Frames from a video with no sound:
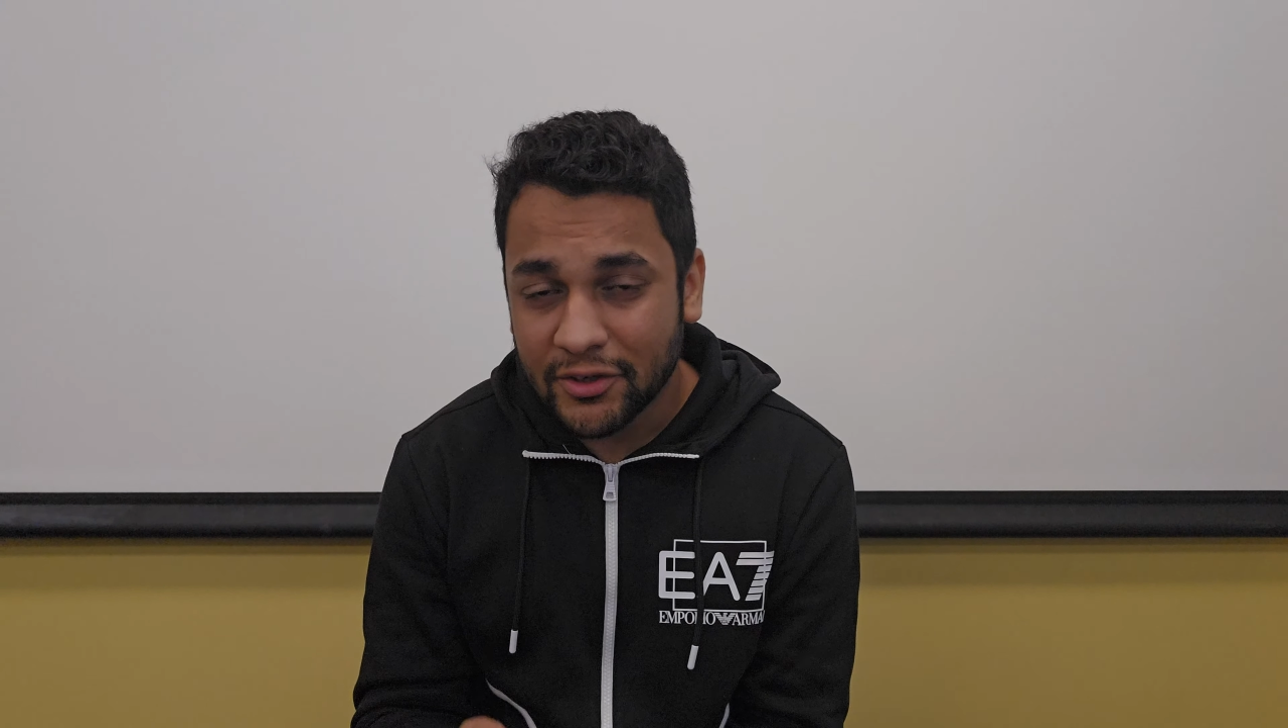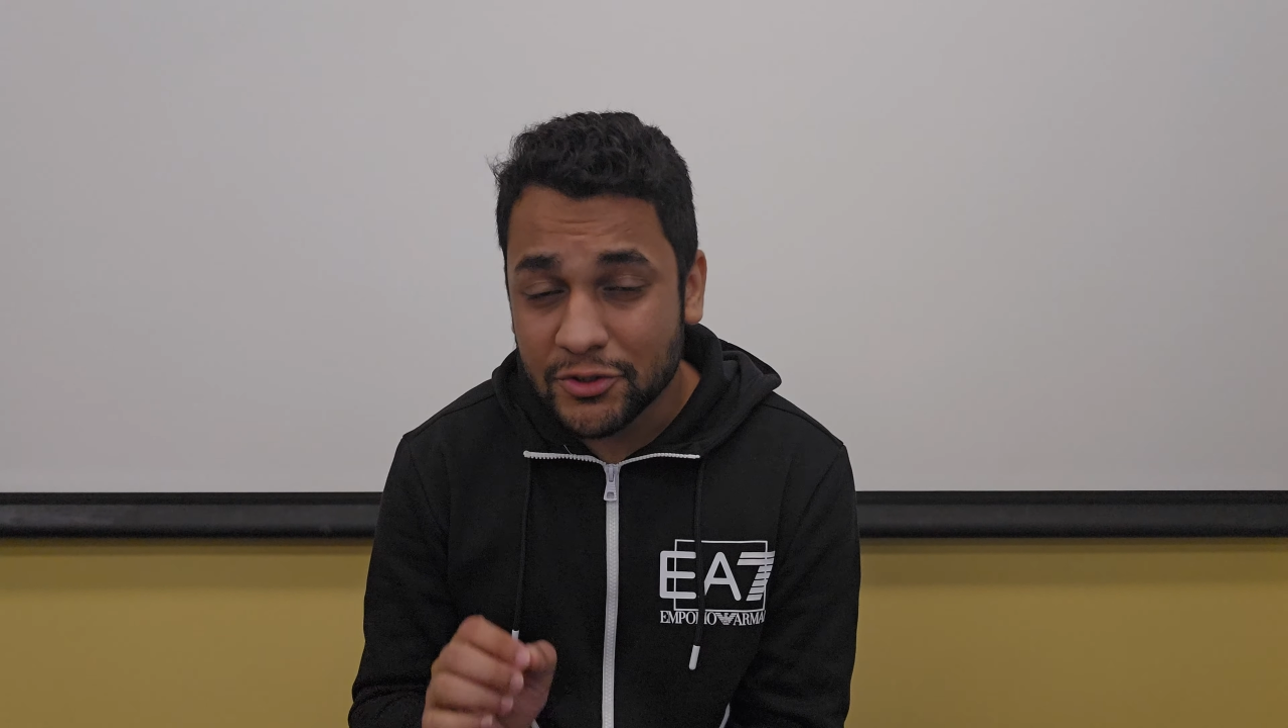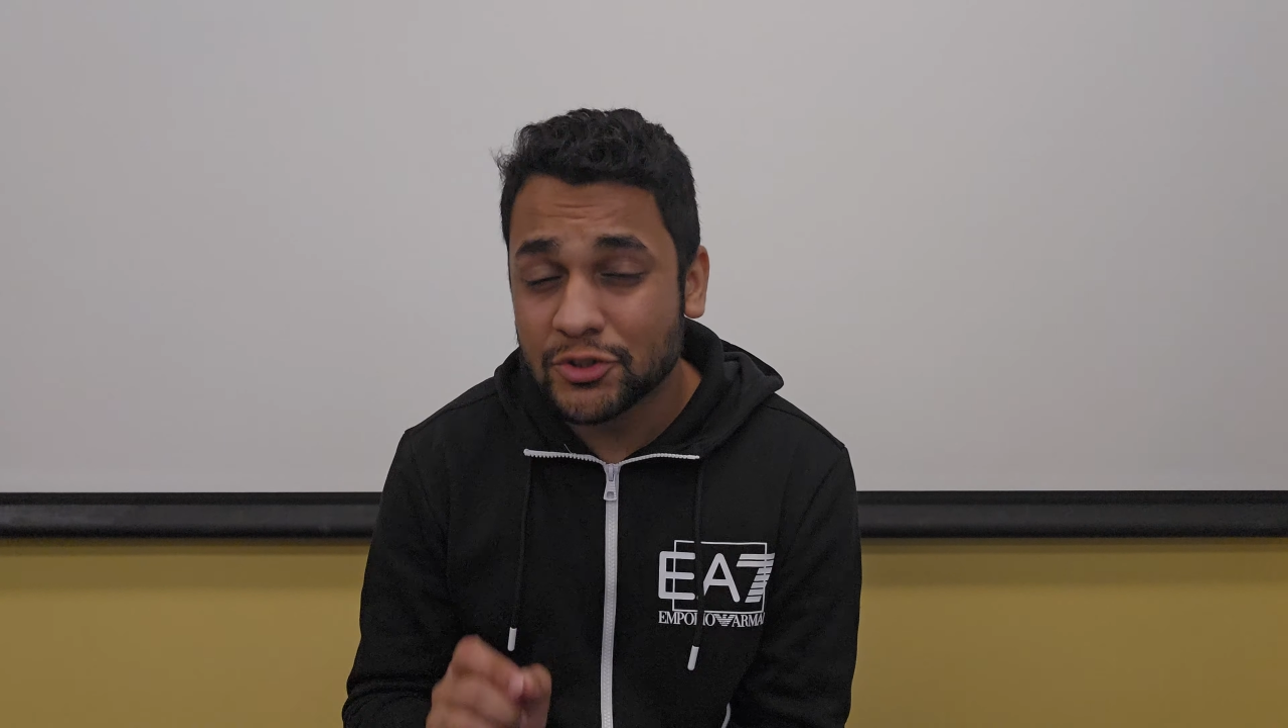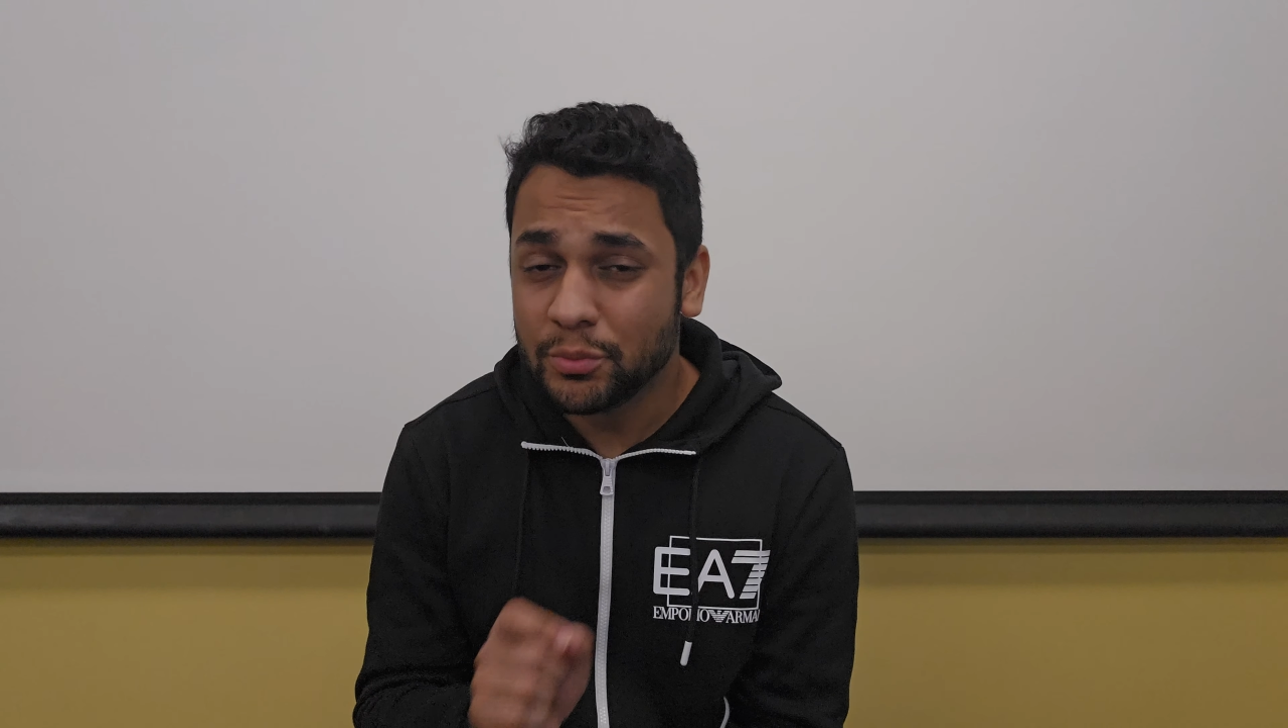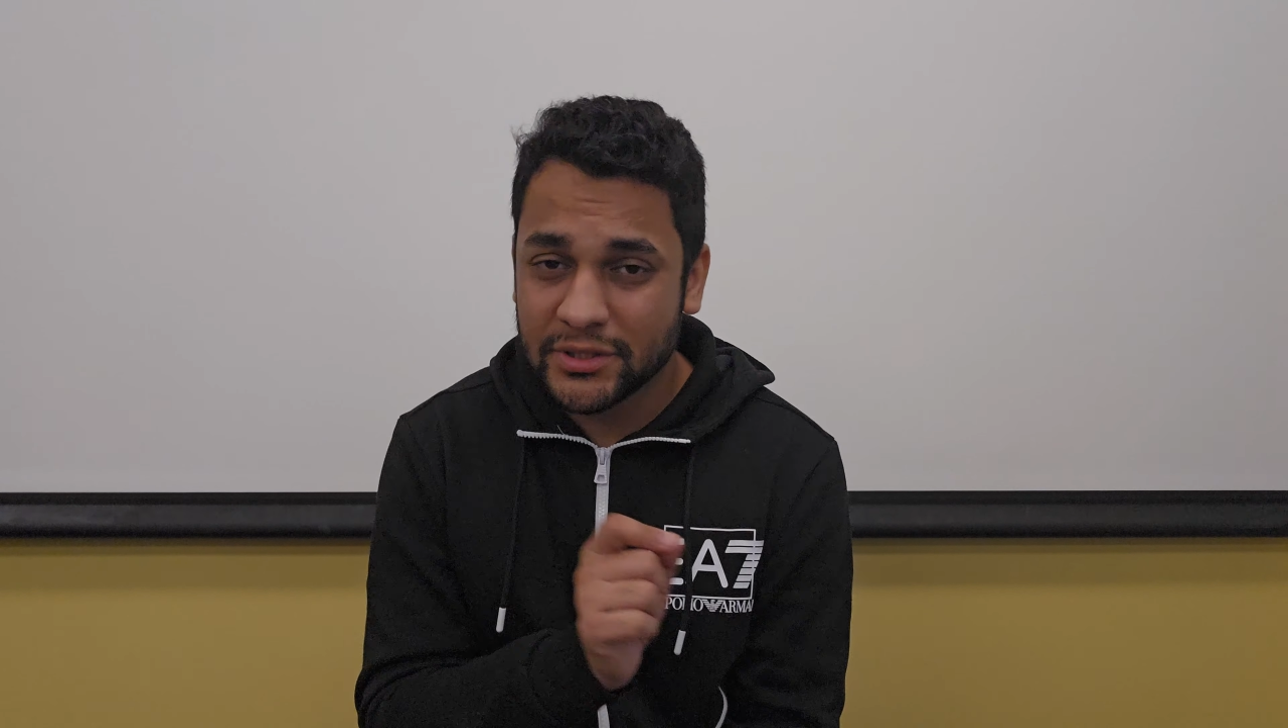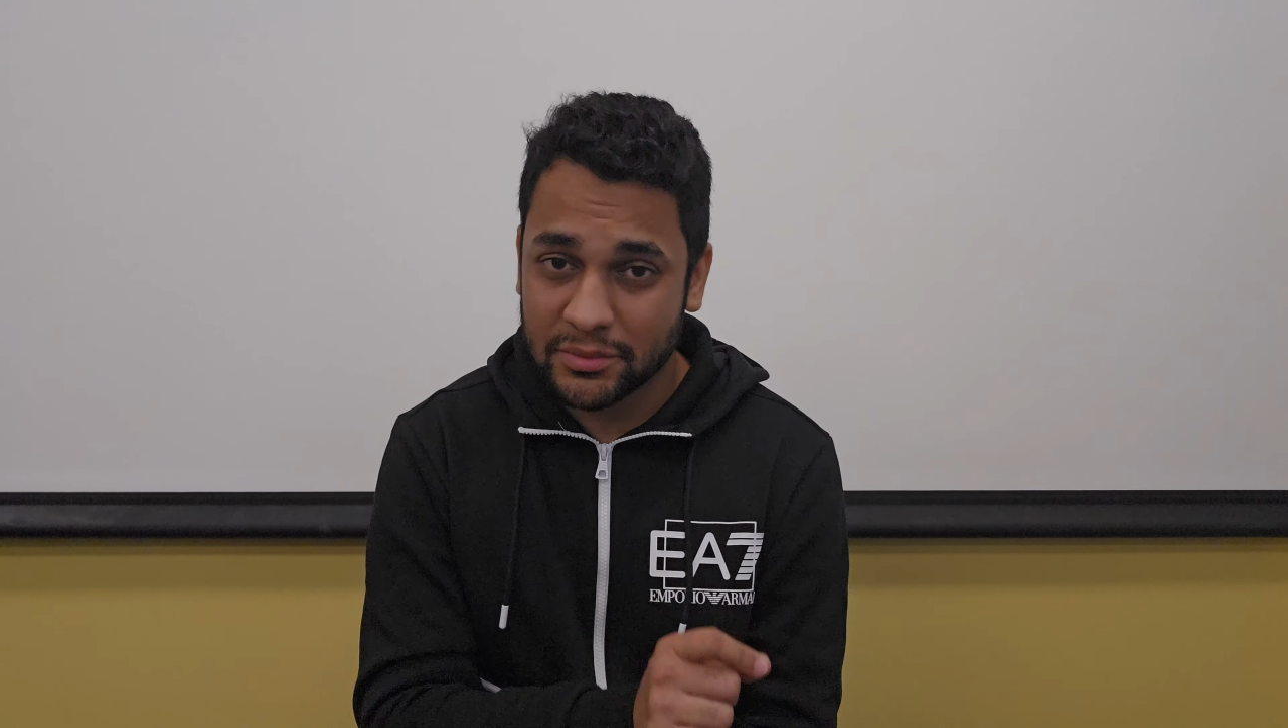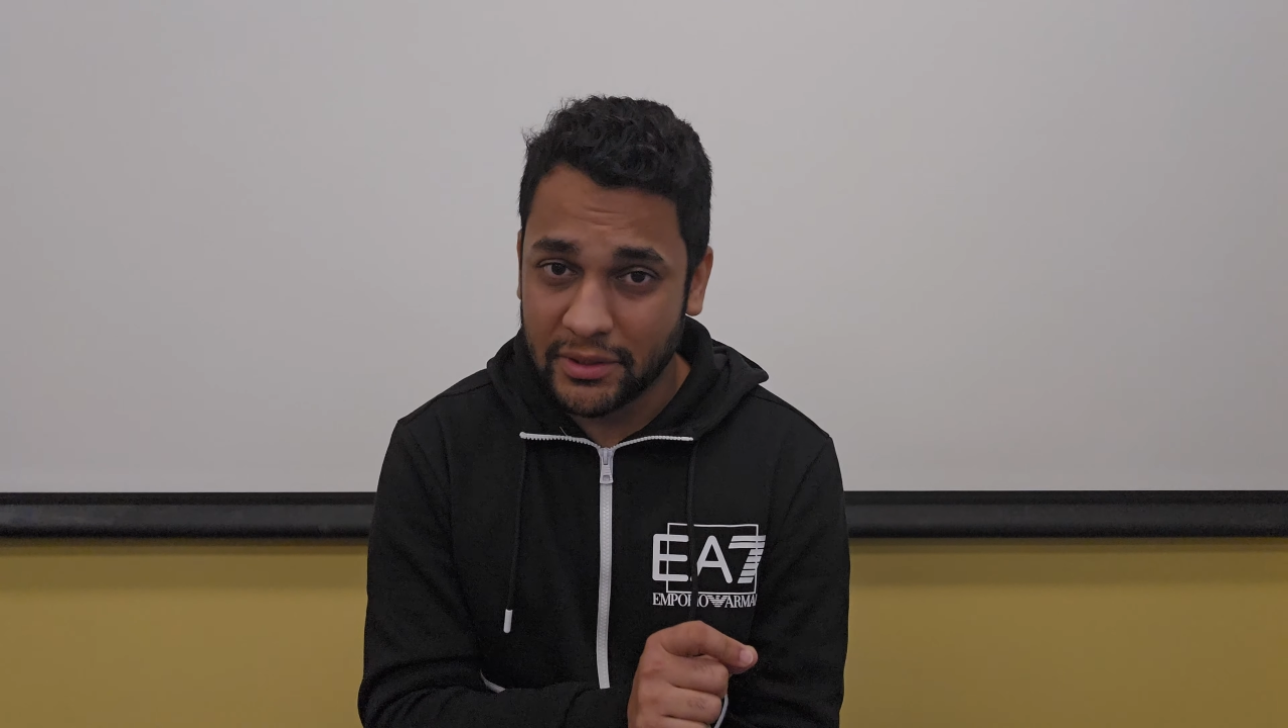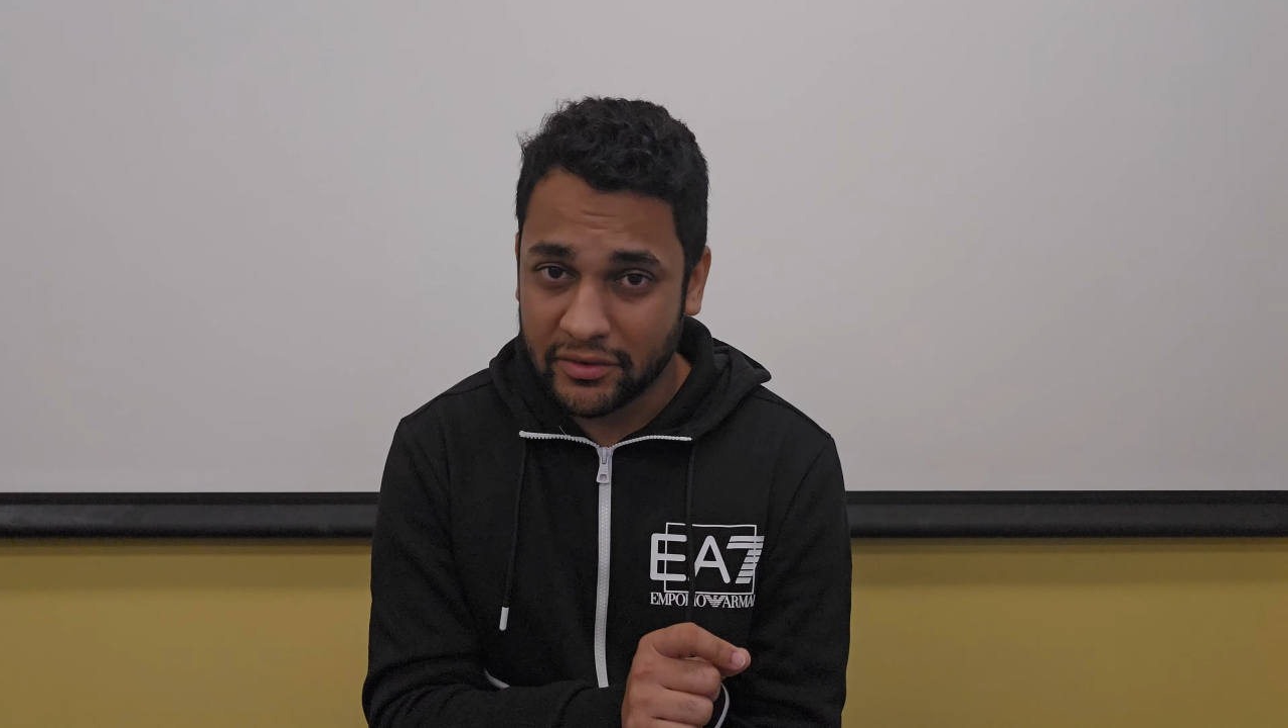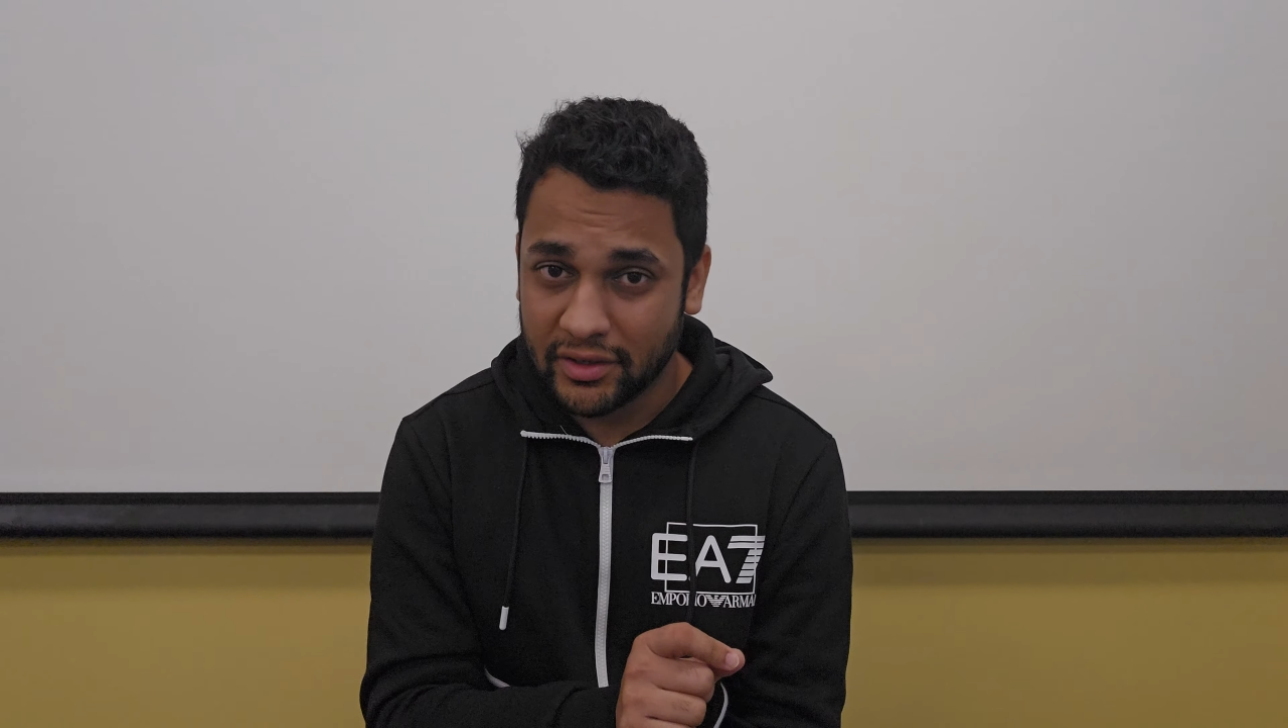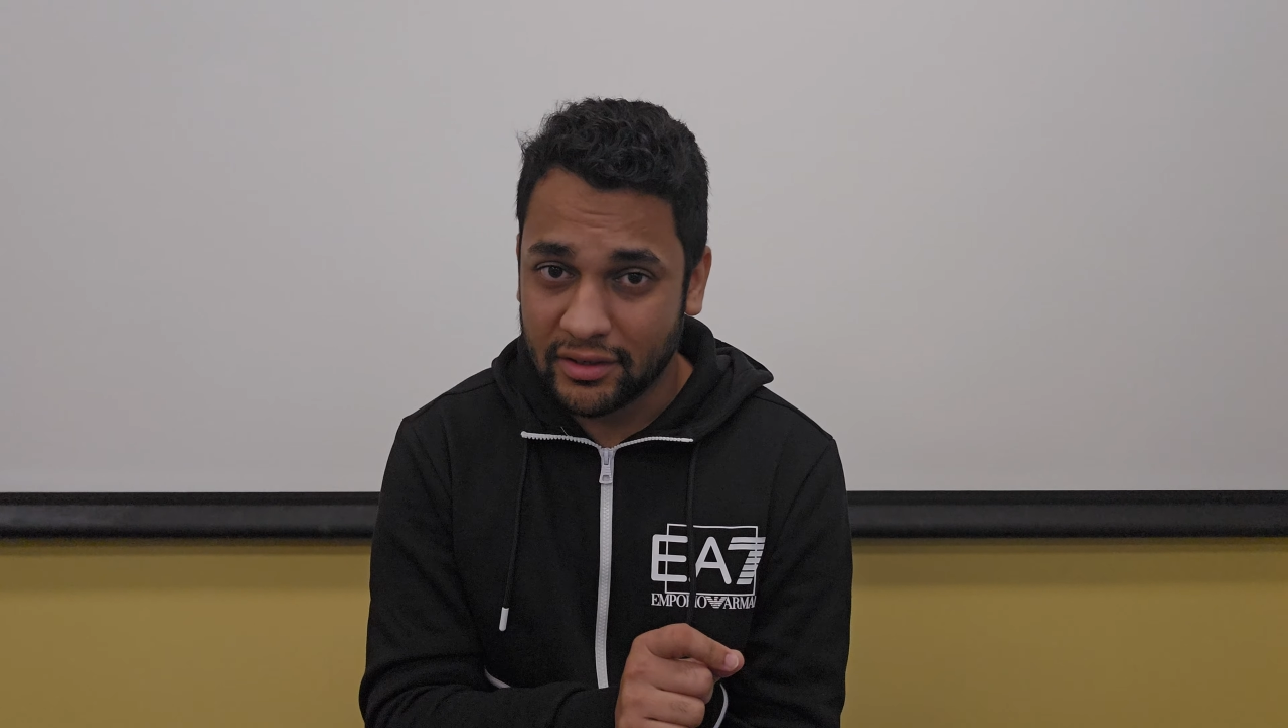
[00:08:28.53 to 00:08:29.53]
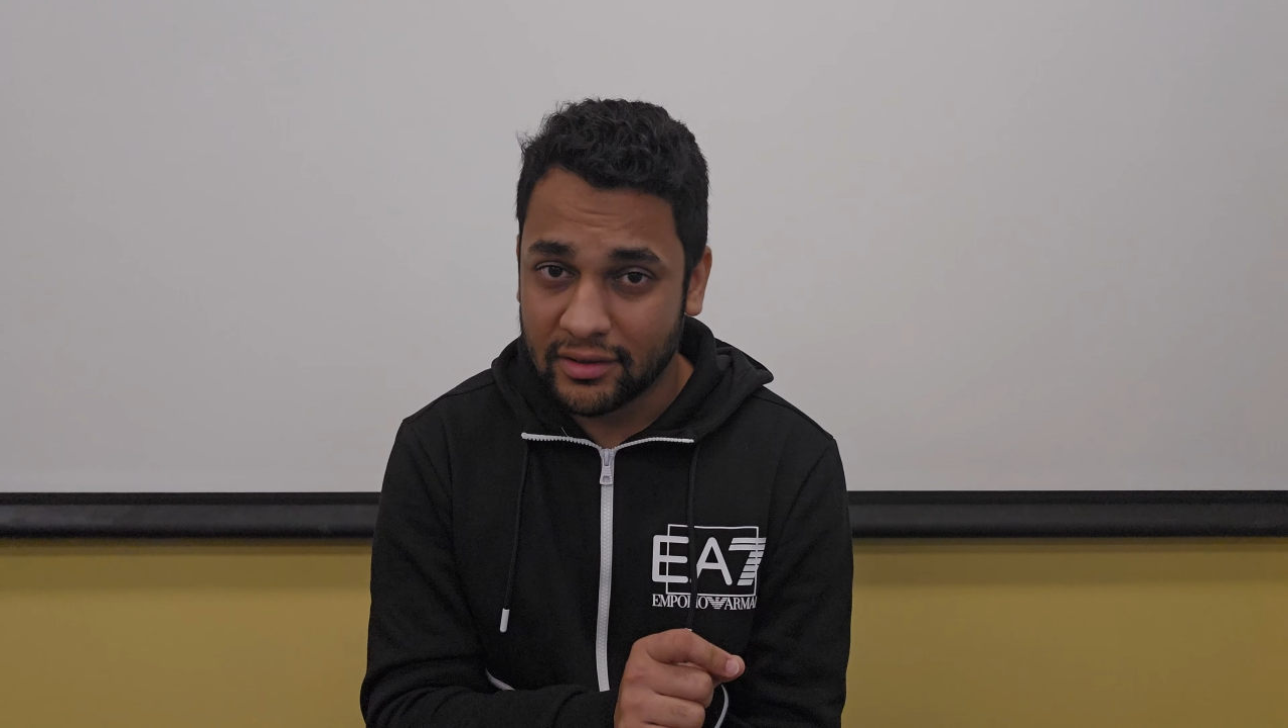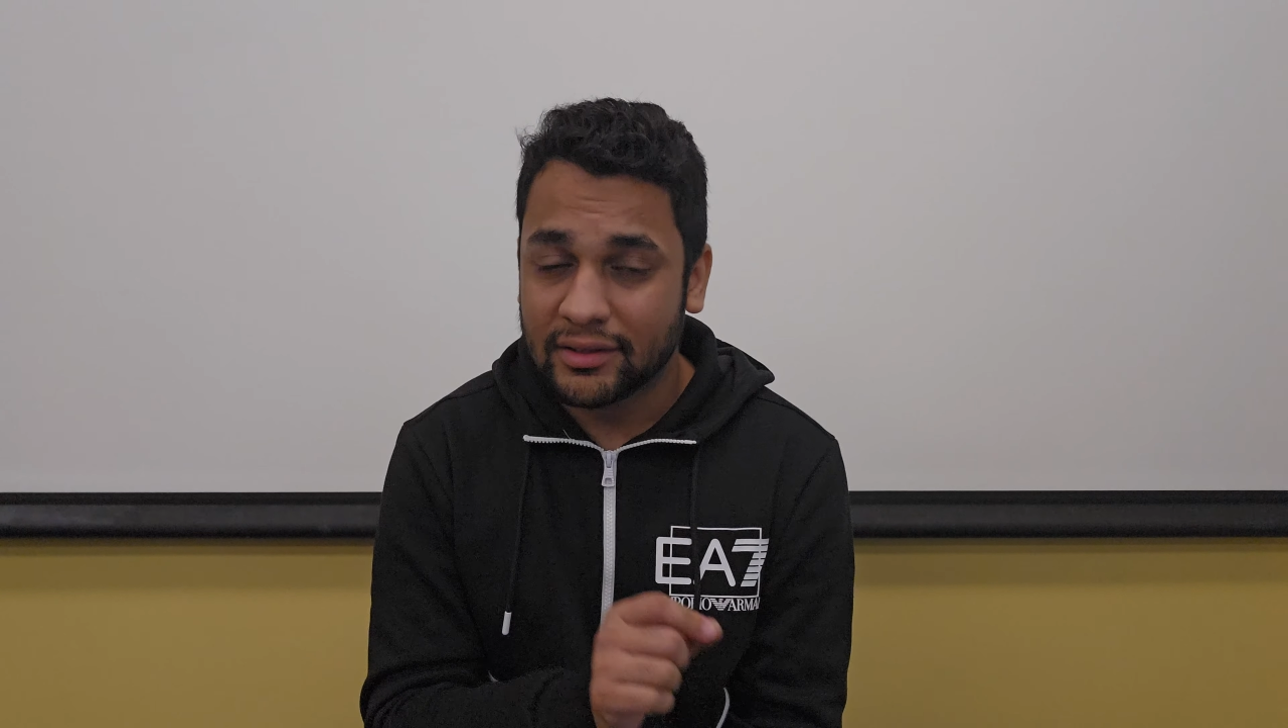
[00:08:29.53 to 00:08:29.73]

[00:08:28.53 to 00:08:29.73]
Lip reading: to supersymmetry,